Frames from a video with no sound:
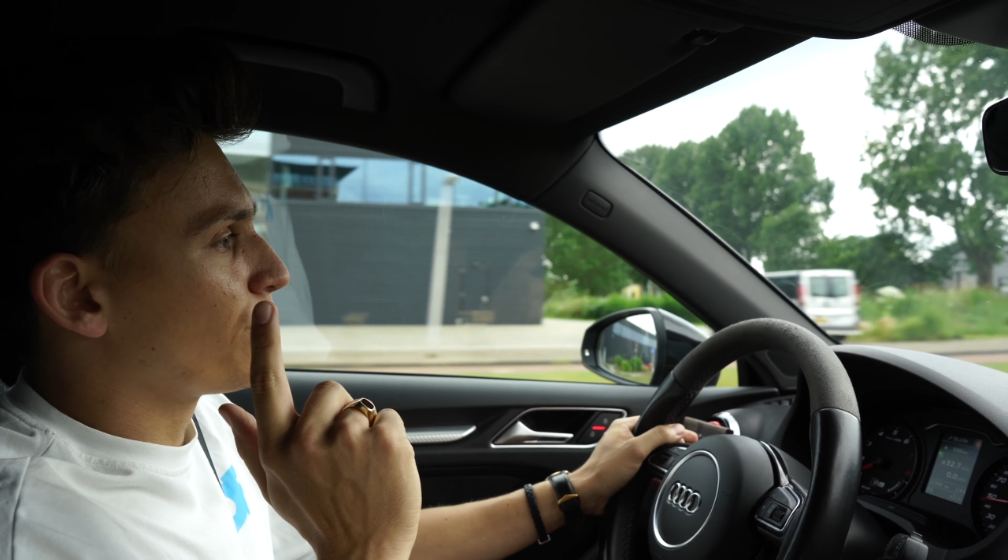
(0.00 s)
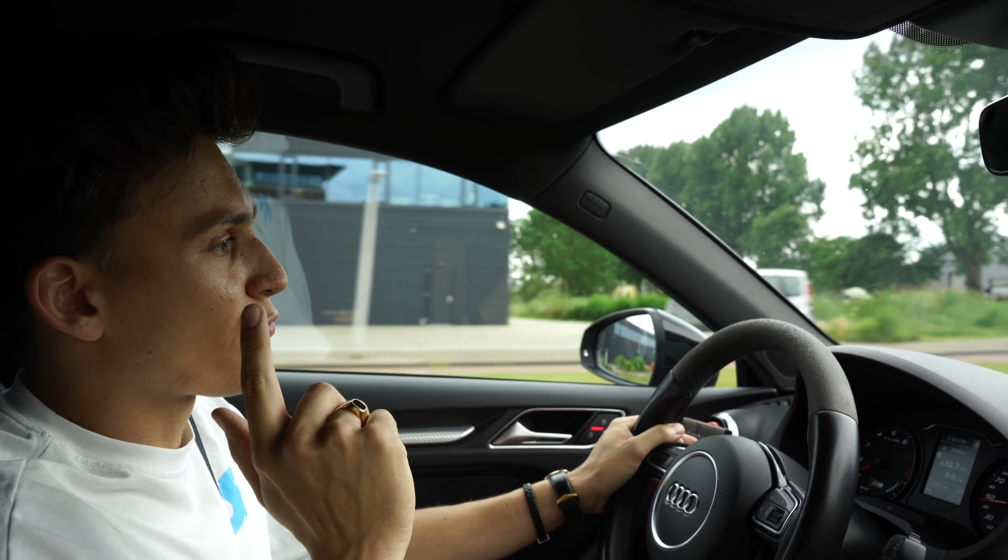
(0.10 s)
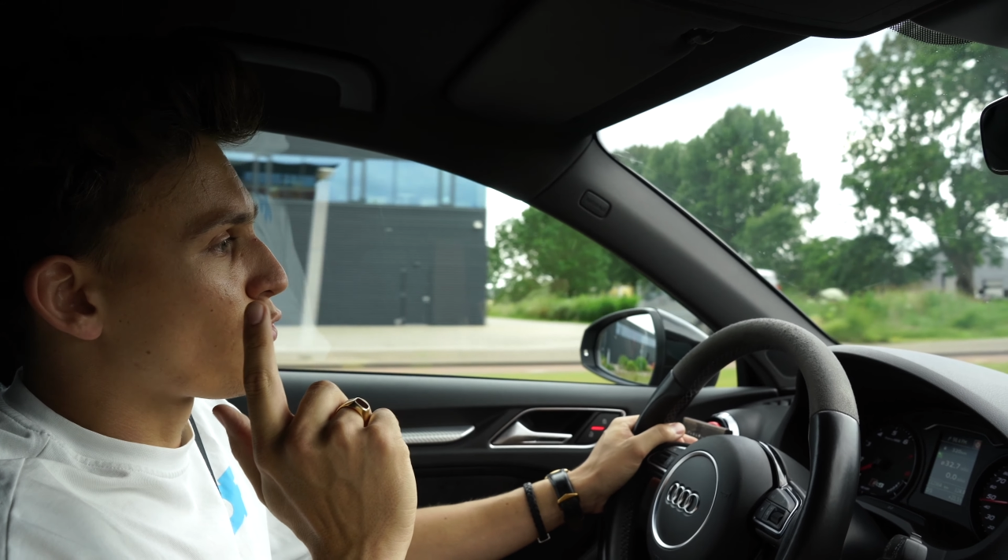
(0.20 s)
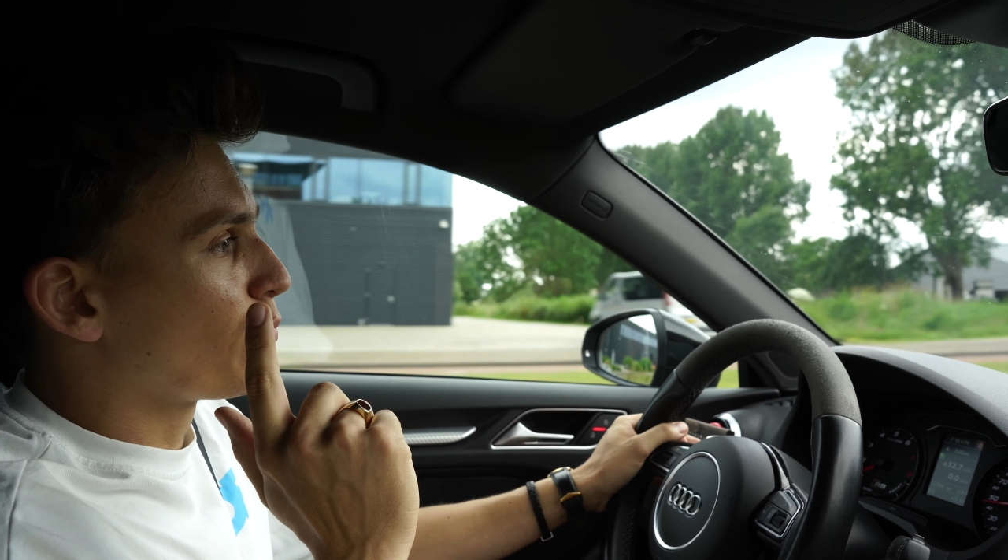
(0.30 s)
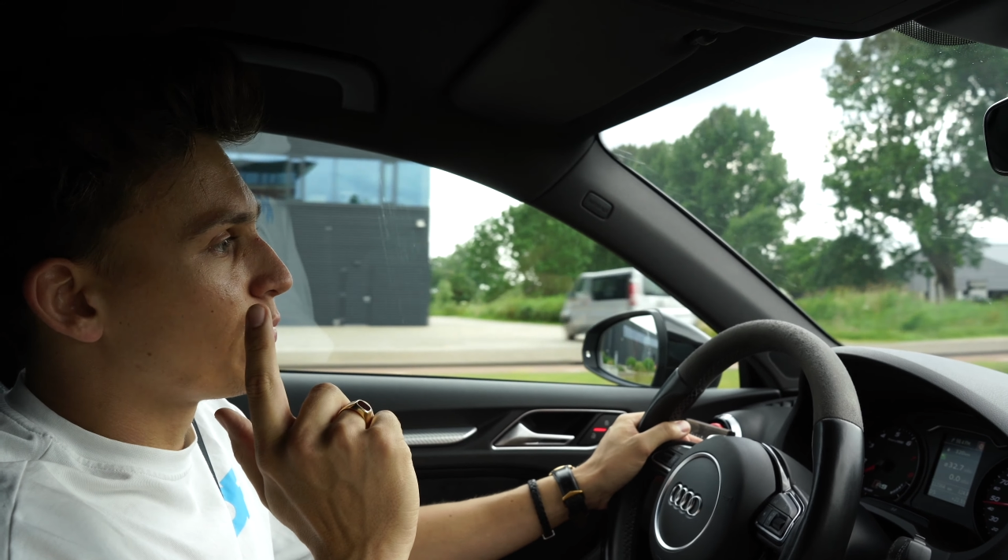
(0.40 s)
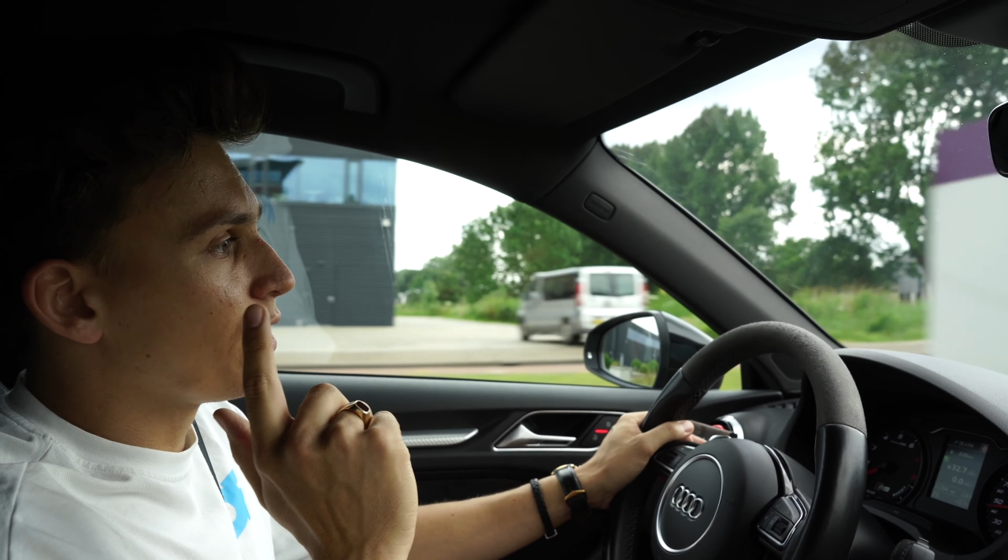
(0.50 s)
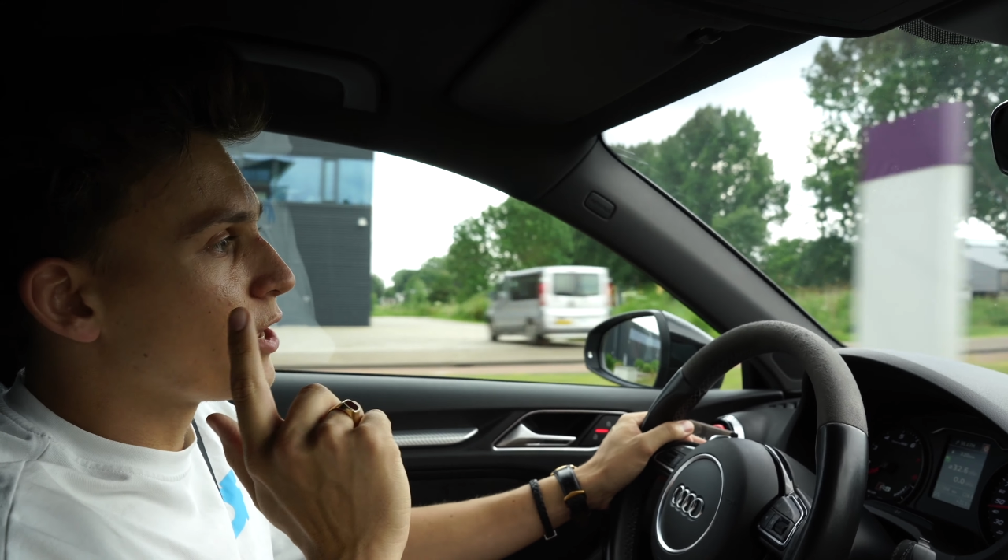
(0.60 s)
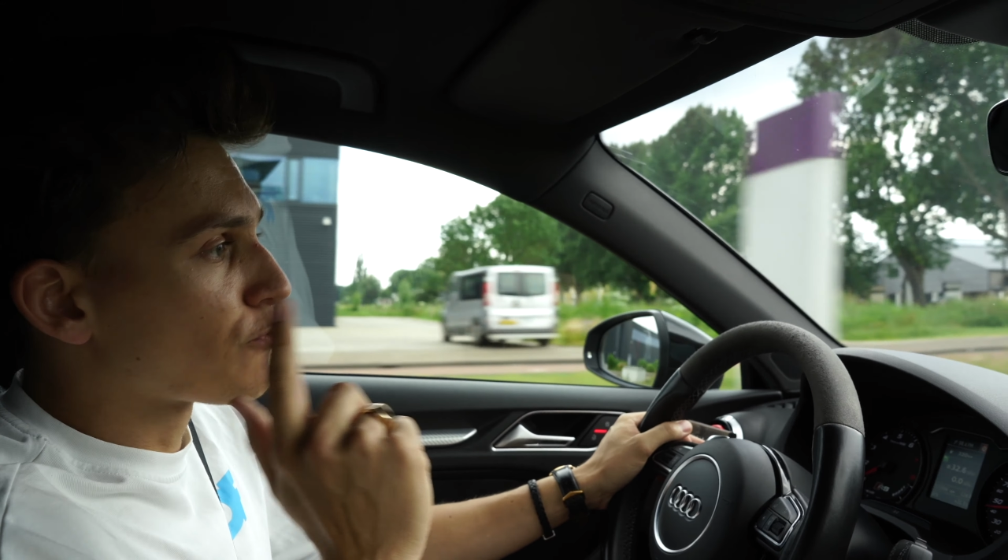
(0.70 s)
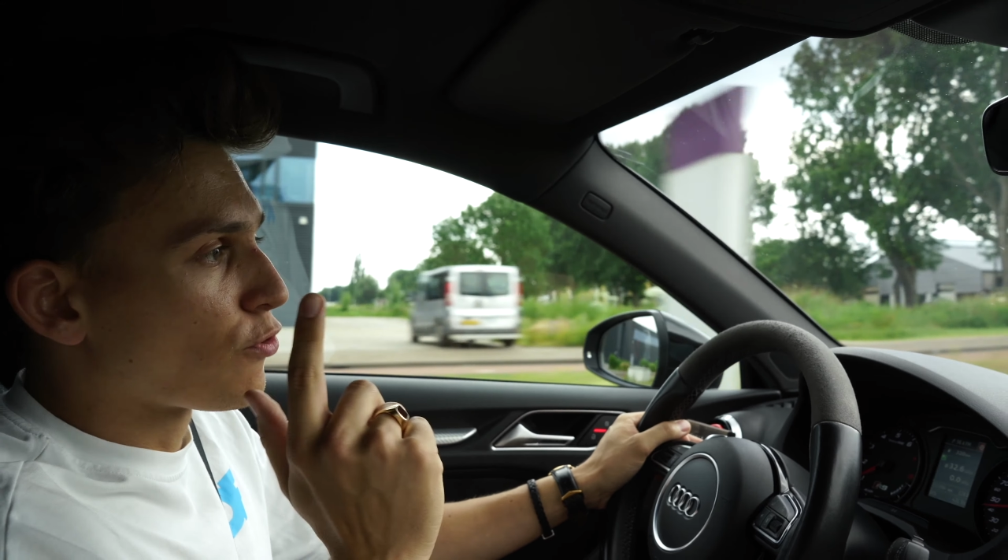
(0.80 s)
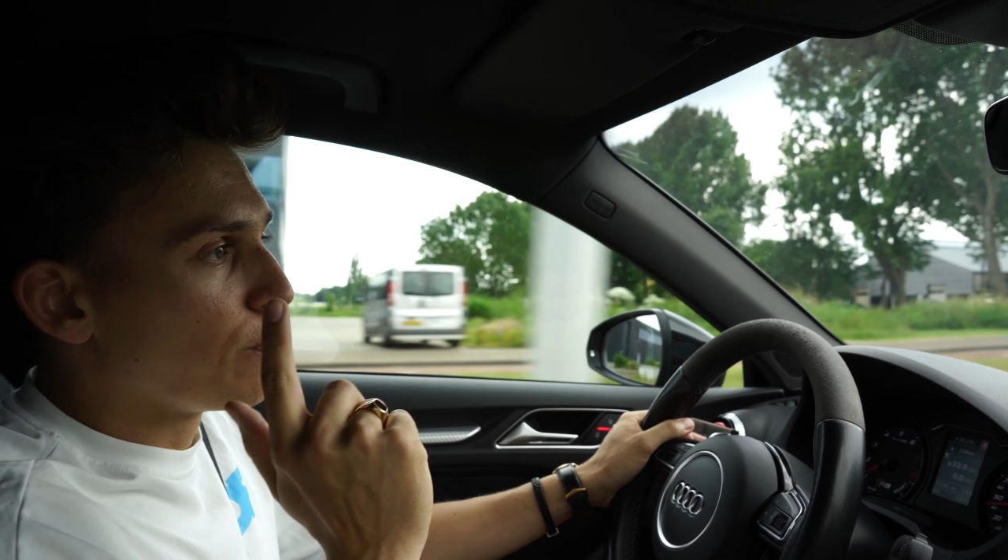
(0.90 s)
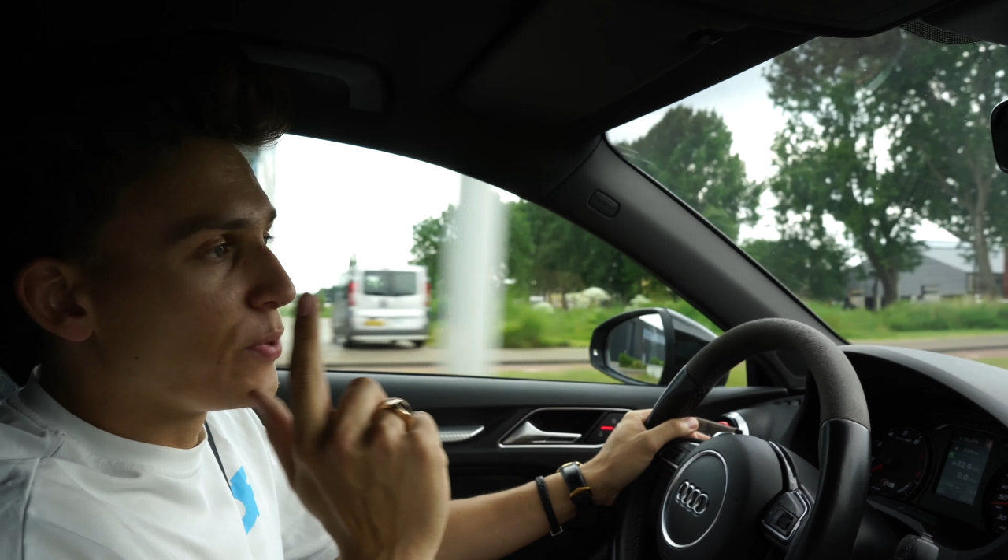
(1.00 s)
from the Group